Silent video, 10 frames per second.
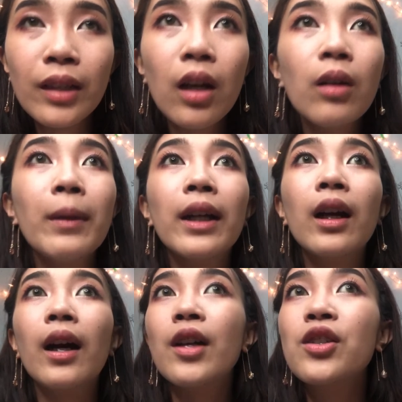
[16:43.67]
Oh my
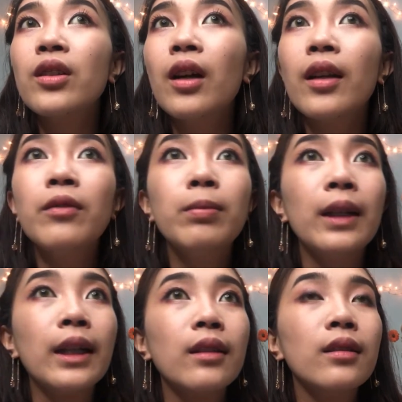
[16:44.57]
god, I should not have
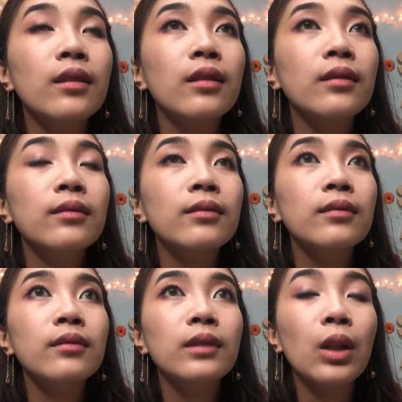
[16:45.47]
blinked.
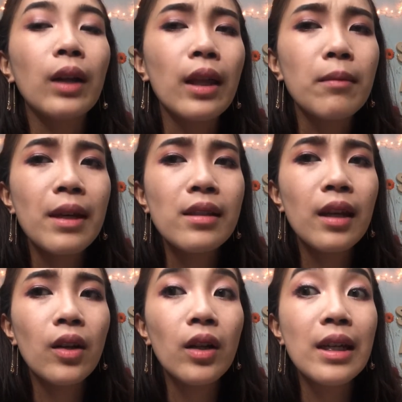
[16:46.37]
Okay, the
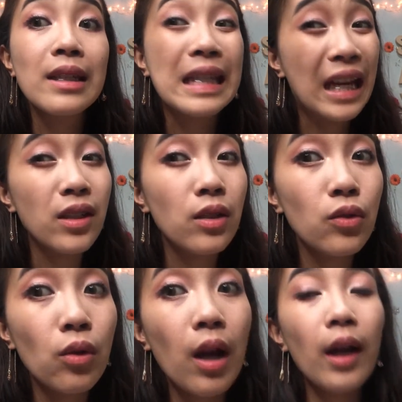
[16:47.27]
mascara is yet to
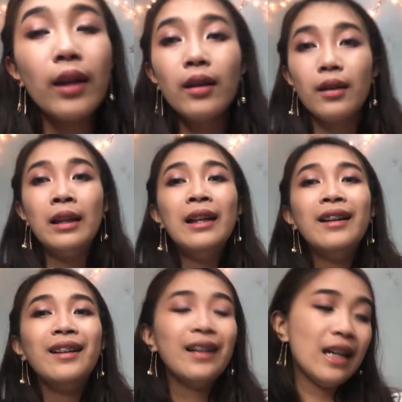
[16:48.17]
dry.
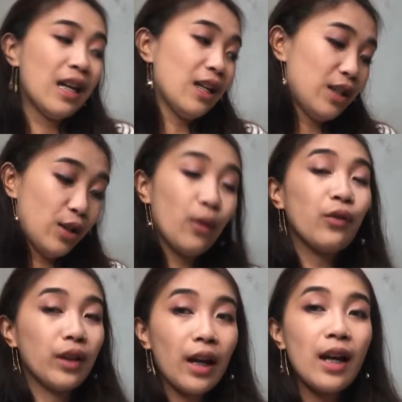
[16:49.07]
Don't
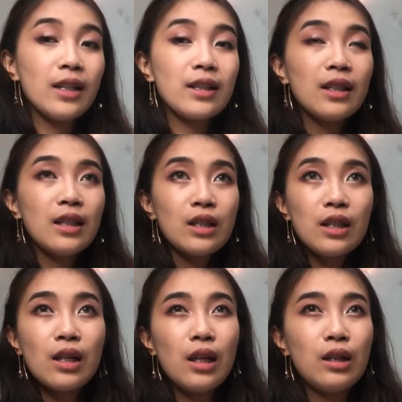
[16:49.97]
forget,
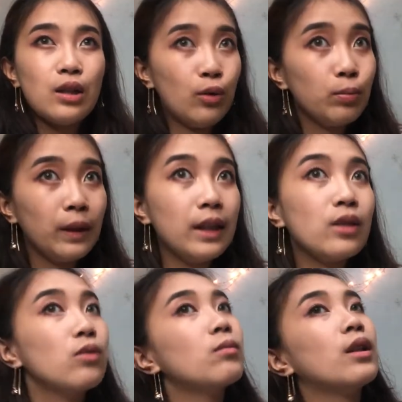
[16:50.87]
don't blink
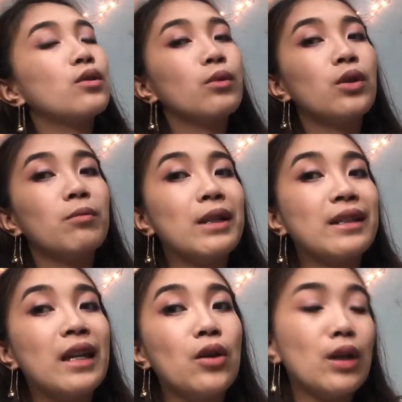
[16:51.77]
too much when your
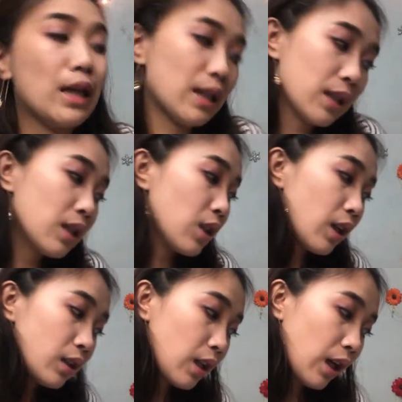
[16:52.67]
mascara isn't
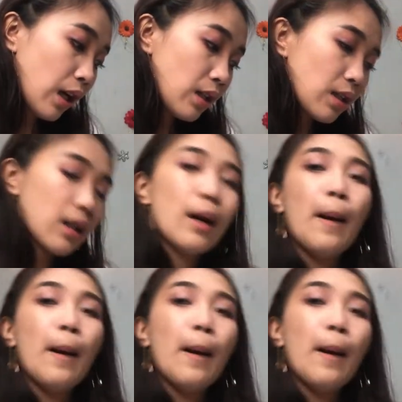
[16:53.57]
done yet,